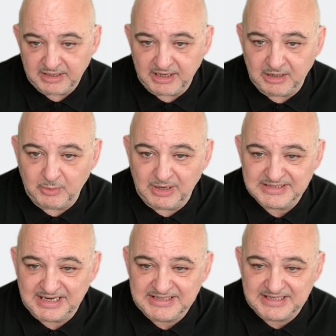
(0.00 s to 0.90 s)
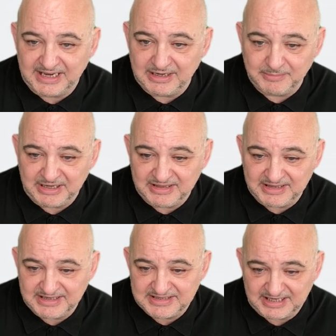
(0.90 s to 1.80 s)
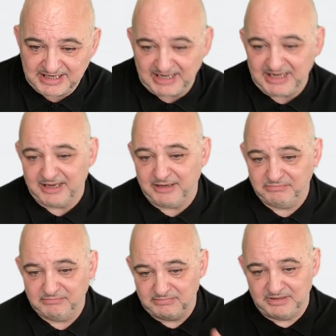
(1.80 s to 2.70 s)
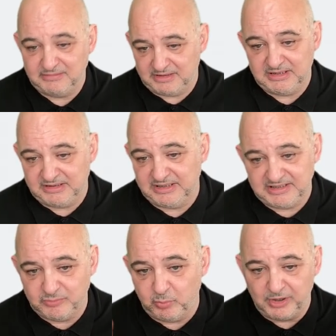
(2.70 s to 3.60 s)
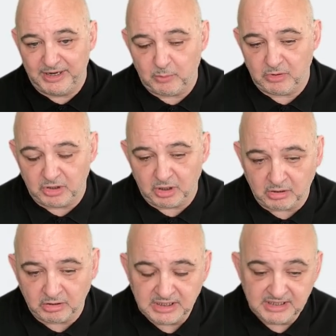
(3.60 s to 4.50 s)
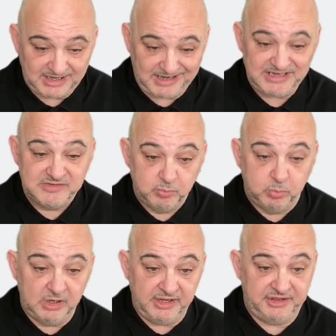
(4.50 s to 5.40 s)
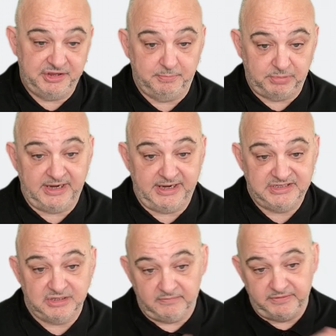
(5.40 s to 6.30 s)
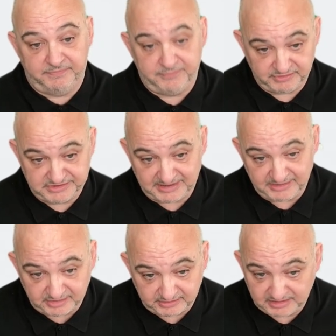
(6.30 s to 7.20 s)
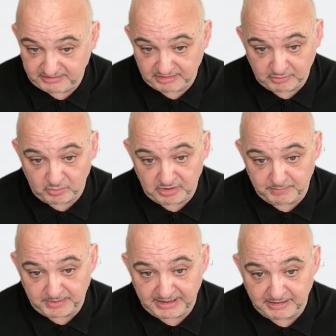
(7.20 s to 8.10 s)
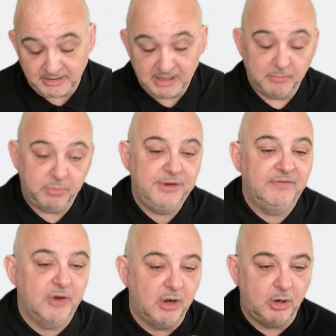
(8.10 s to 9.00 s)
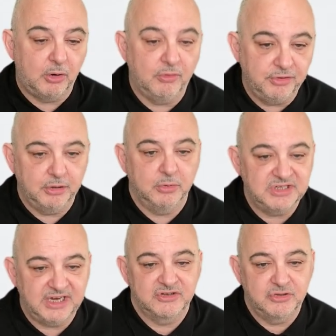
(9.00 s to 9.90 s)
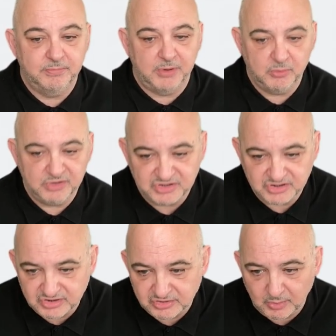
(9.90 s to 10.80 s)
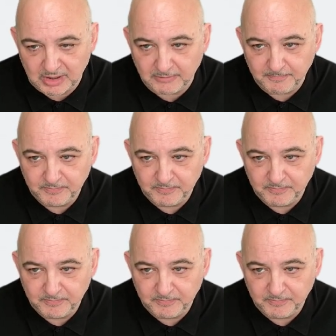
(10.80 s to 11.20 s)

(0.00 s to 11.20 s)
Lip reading: Now, as I said, I mean, this 1 hour call is worth the price of the front end, what you're paying, but you've got all those extra bonuses as well.